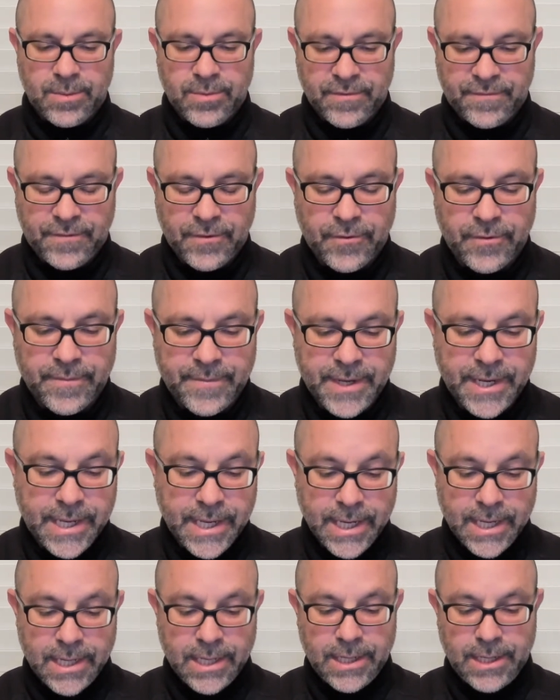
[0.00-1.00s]
you before we
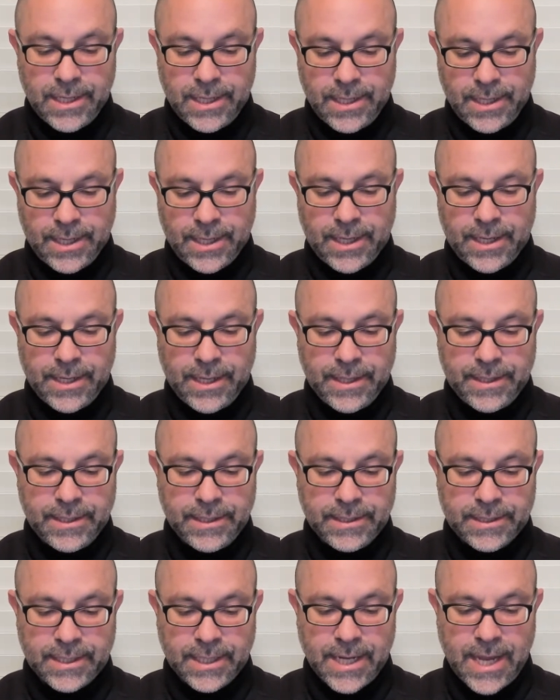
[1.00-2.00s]
begin.
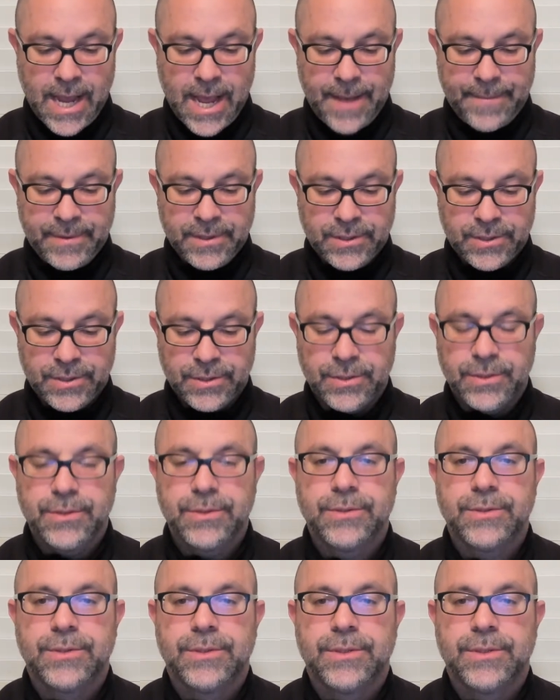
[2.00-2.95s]
Nothing's going to happen to you.